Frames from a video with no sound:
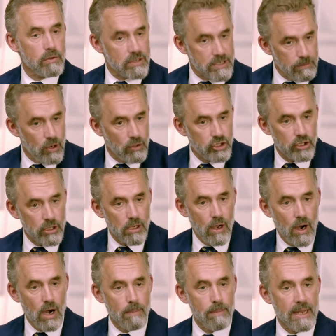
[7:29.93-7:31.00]
There's emotional
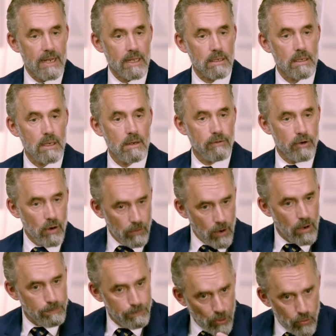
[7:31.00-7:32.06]
harm in it
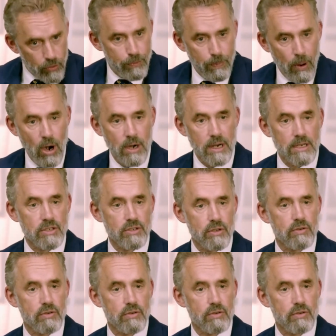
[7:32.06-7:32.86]
on both parties.